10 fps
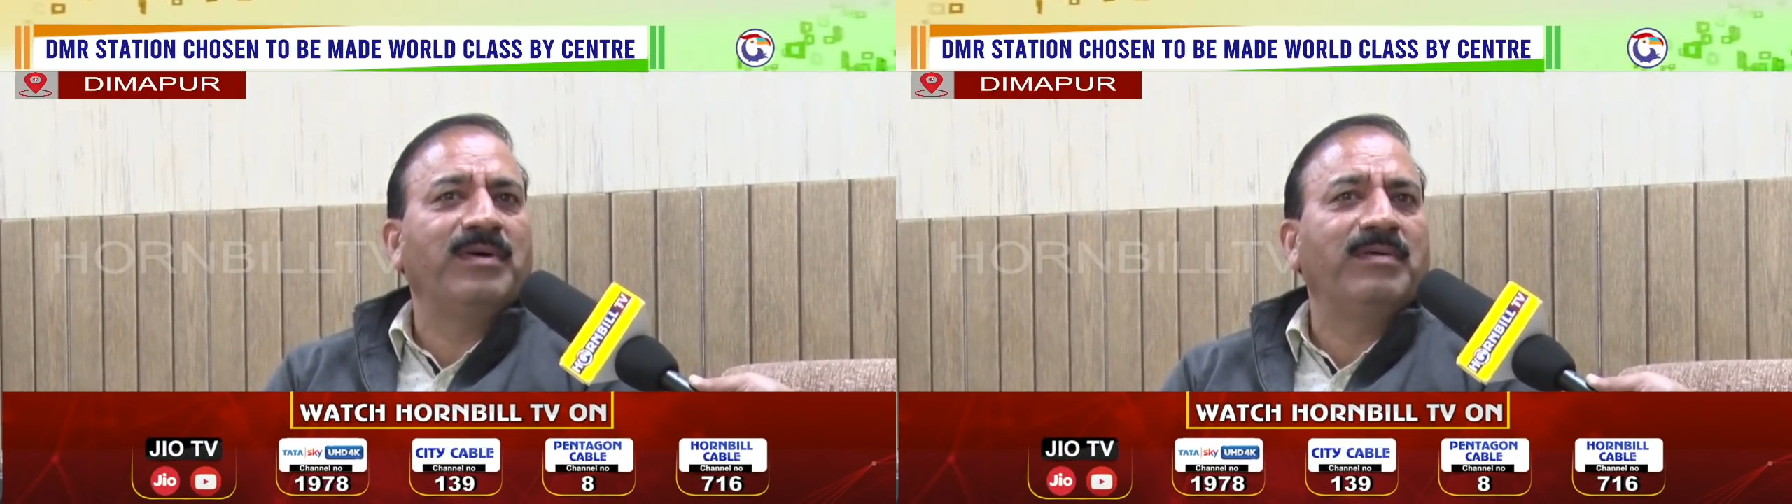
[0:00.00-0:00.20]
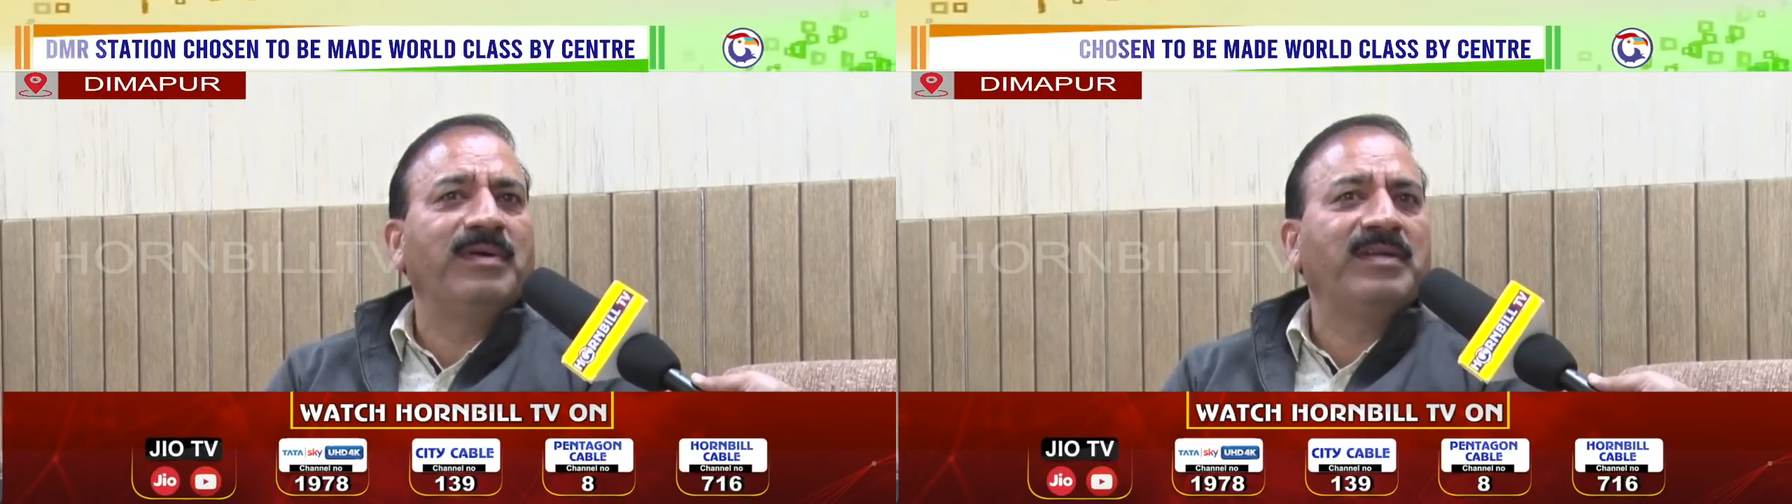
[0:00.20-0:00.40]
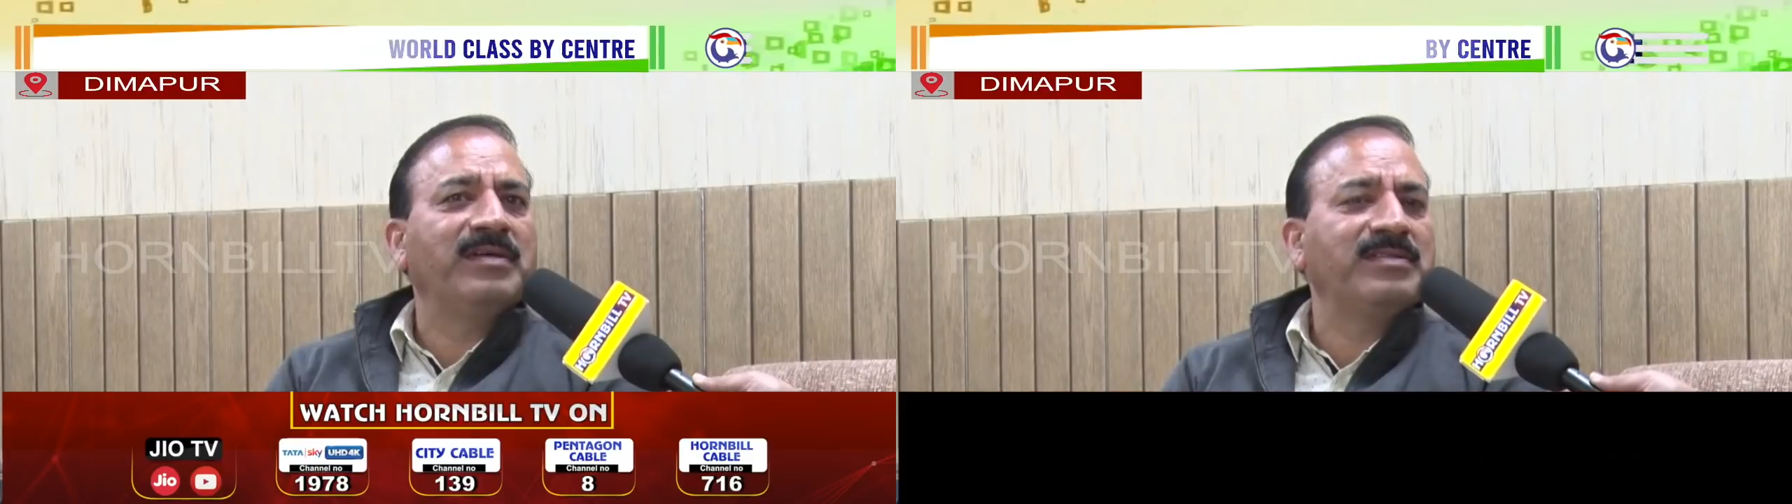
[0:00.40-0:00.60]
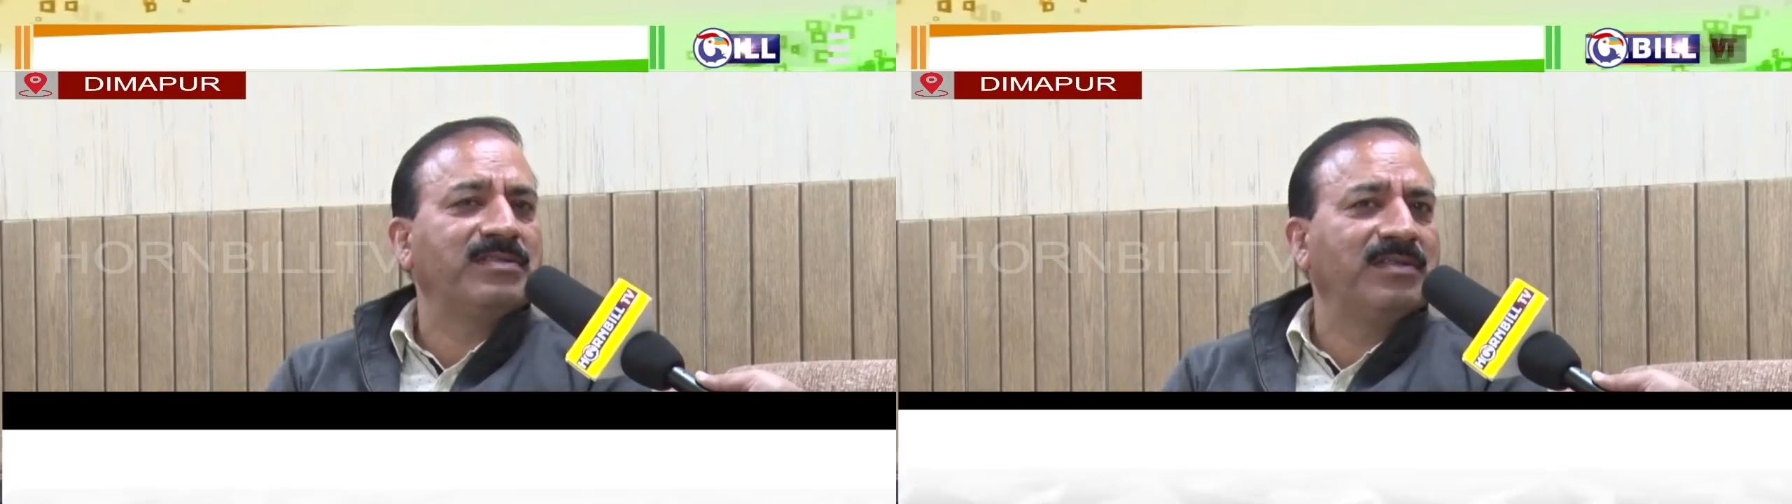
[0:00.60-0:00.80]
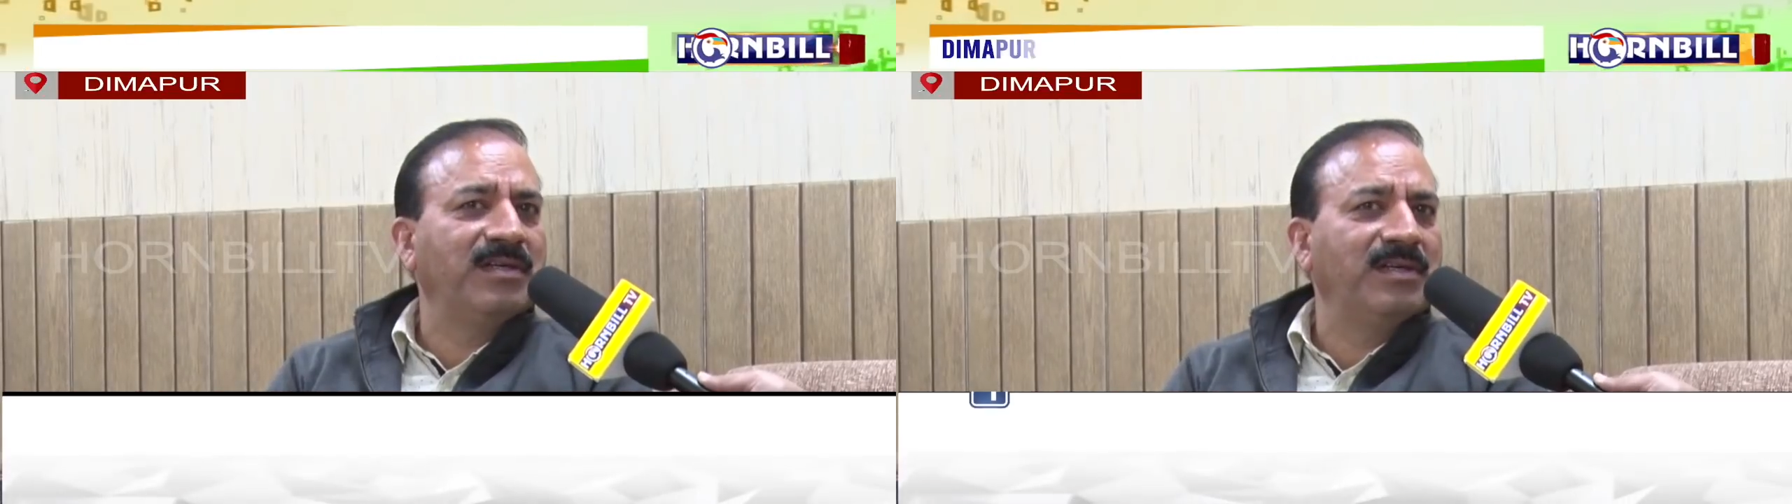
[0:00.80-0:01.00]
uh, making the
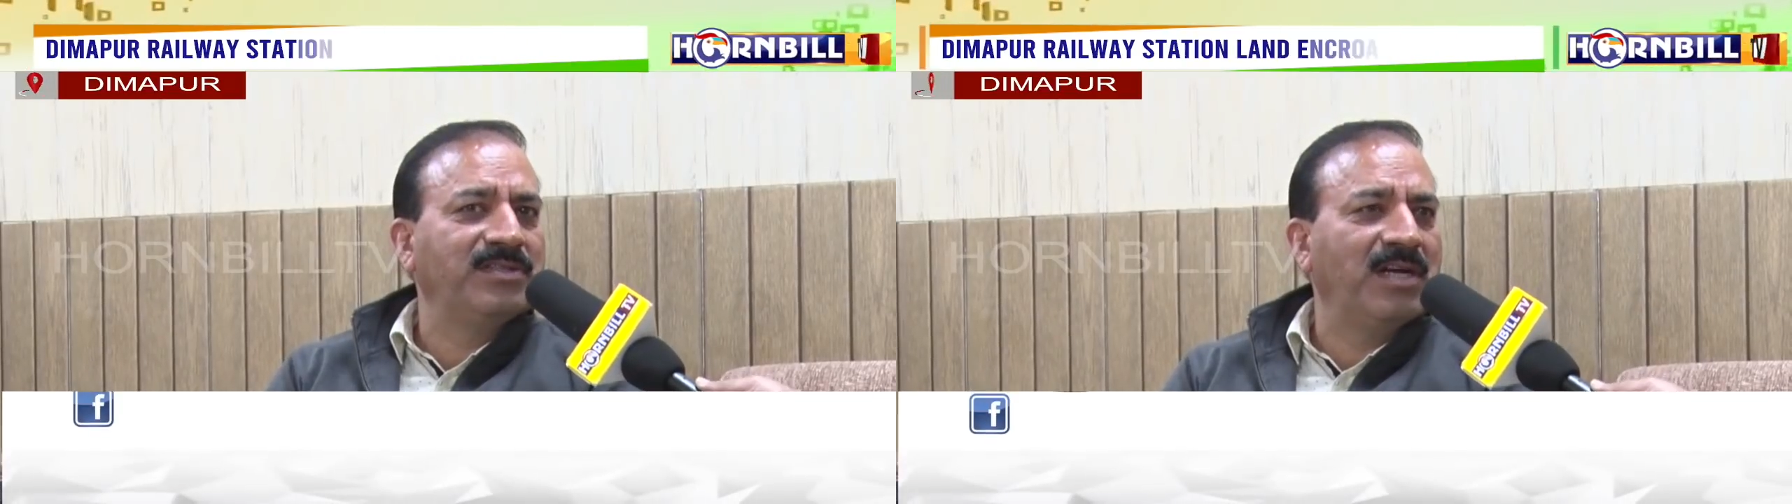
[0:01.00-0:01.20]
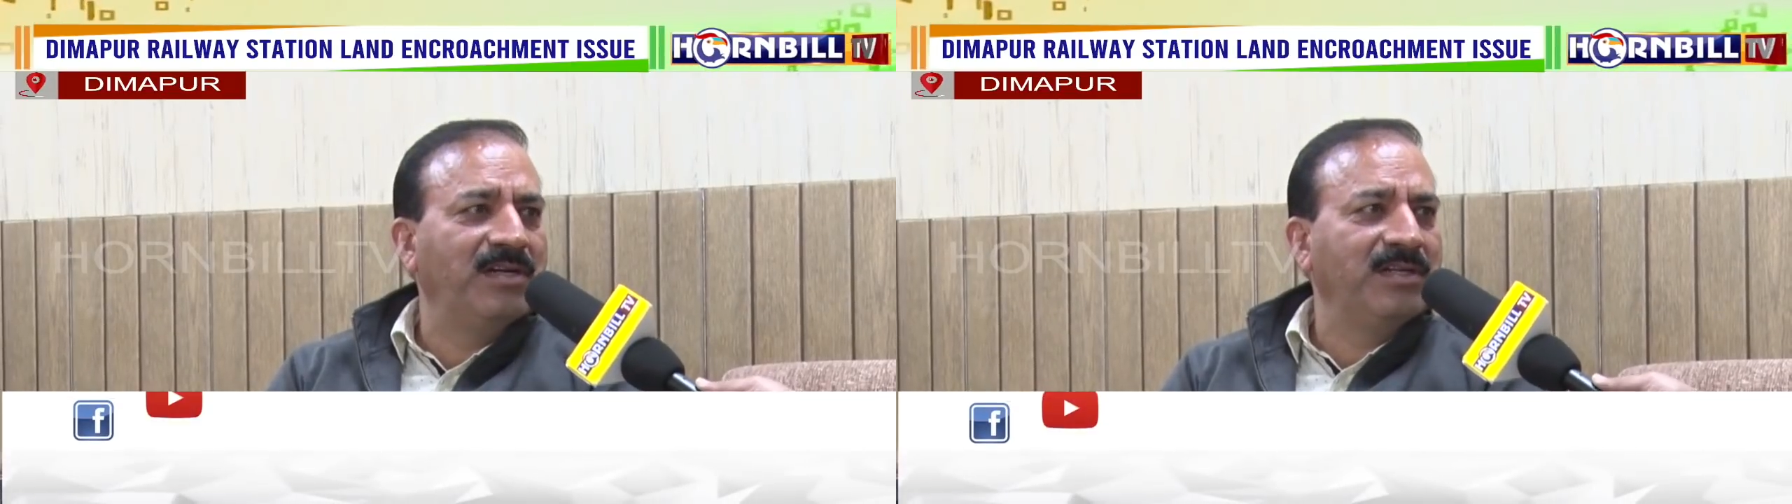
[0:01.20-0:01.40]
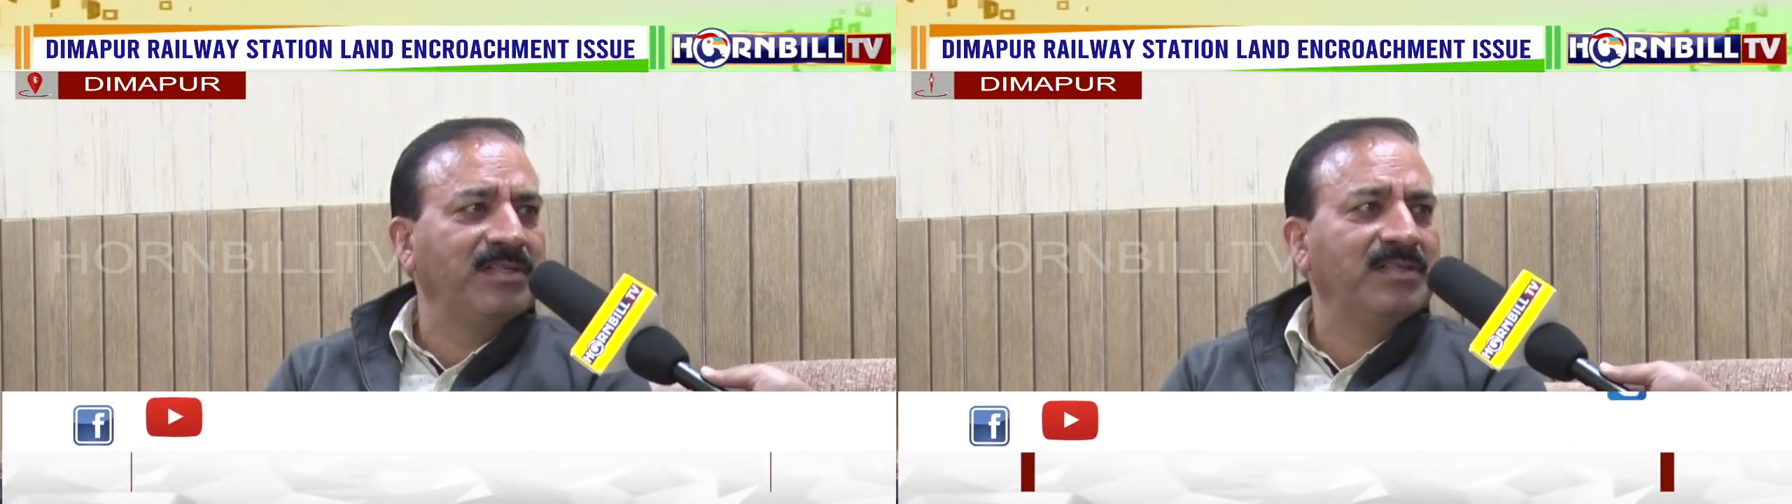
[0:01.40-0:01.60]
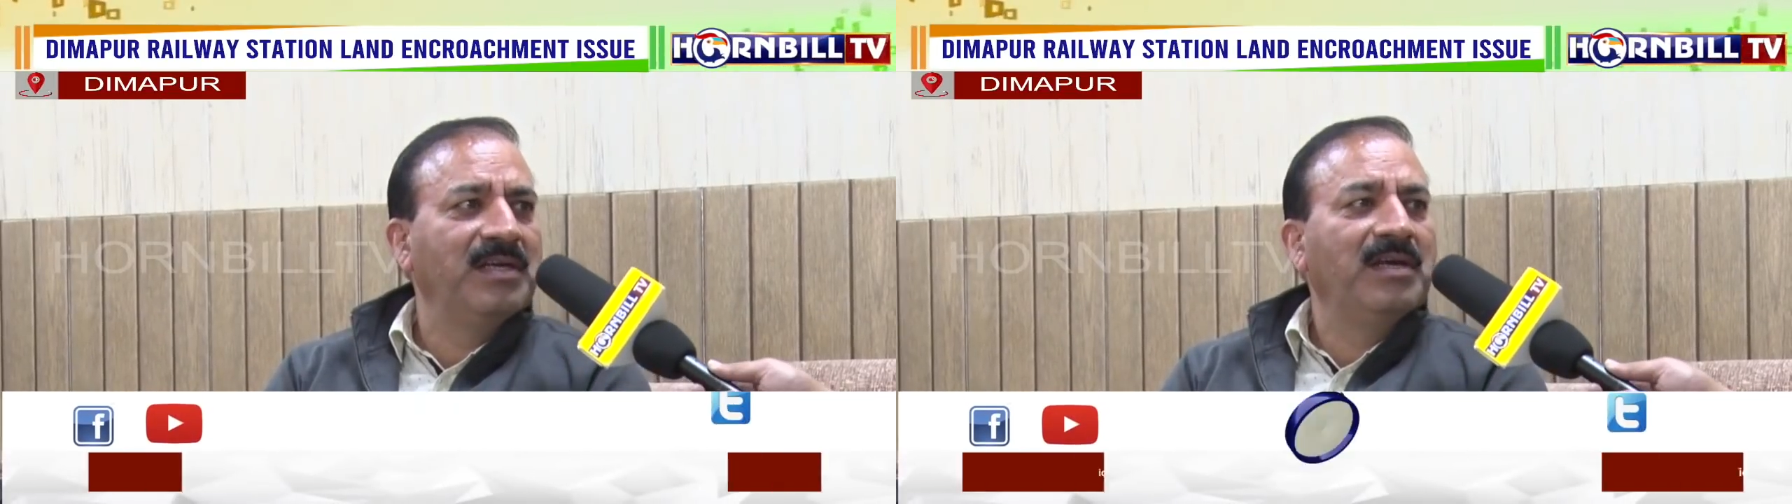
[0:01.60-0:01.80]
uh, shelters,